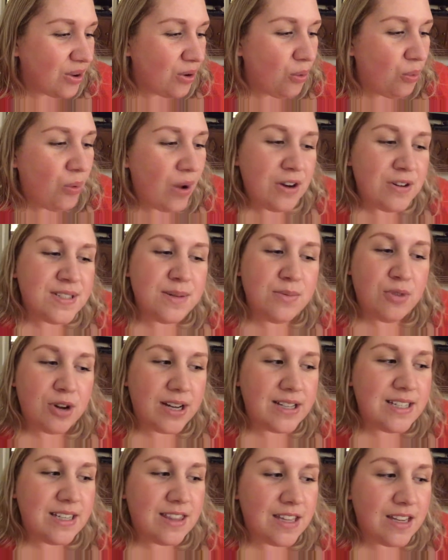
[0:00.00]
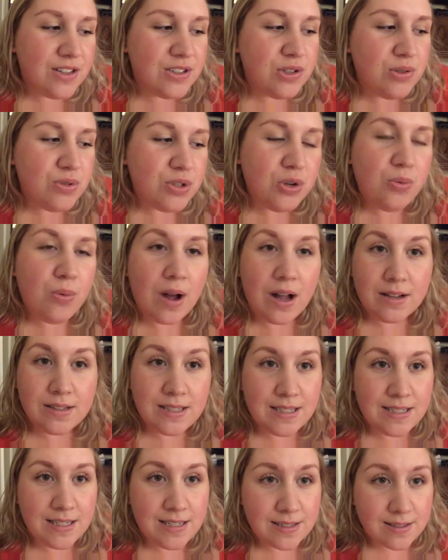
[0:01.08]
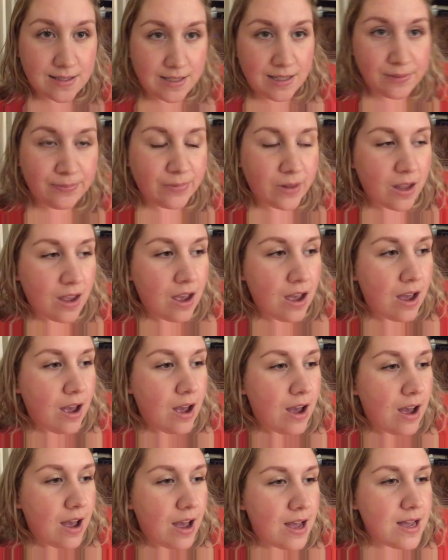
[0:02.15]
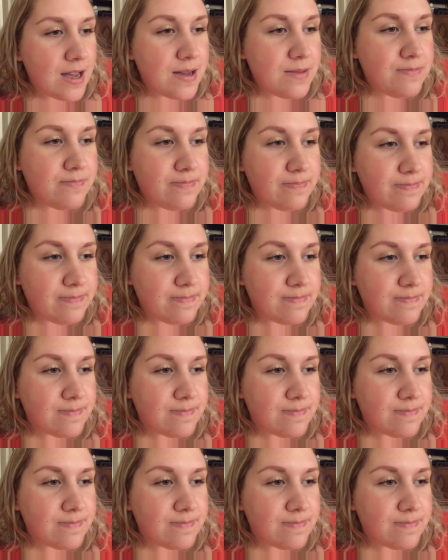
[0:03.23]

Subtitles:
what are some crazy things you do while TTC? I'm